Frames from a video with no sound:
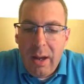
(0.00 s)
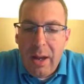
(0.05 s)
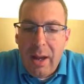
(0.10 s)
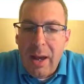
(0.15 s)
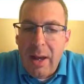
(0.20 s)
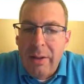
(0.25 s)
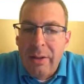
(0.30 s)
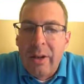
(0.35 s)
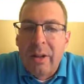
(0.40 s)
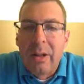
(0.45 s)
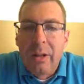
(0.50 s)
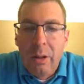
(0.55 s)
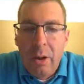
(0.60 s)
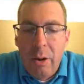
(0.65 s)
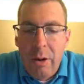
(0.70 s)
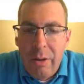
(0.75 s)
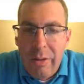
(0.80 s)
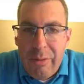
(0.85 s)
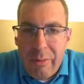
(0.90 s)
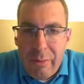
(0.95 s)
and to
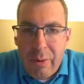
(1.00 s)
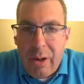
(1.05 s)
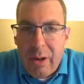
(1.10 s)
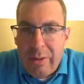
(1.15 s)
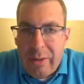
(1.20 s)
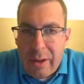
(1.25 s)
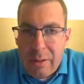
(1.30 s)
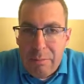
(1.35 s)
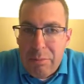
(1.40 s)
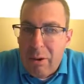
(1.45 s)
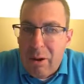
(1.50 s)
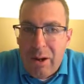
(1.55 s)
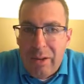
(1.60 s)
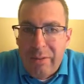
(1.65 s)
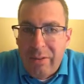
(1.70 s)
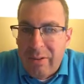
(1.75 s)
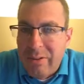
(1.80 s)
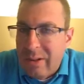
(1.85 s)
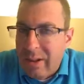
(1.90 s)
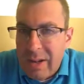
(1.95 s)
learn throughout that
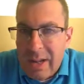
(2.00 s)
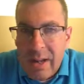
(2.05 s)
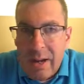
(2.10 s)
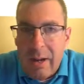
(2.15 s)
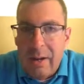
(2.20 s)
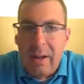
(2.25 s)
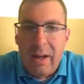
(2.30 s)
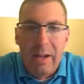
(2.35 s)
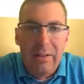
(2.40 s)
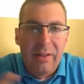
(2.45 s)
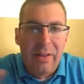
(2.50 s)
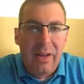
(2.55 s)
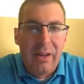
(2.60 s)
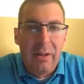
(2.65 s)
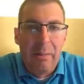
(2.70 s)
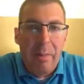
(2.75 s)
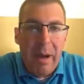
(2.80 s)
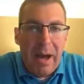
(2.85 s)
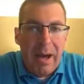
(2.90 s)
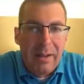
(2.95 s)
process. Again, I
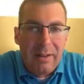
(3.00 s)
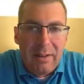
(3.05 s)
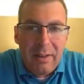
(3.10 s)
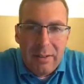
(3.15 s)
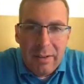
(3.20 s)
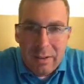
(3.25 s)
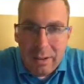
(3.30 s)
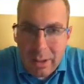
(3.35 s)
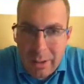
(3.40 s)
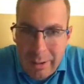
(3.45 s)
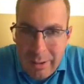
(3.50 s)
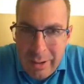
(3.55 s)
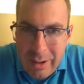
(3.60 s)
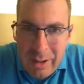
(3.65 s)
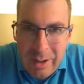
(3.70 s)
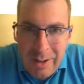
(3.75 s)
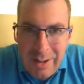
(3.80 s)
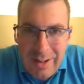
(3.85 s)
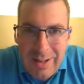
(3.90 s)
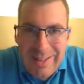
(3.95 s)
take you back to the
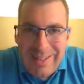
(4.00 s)
learning.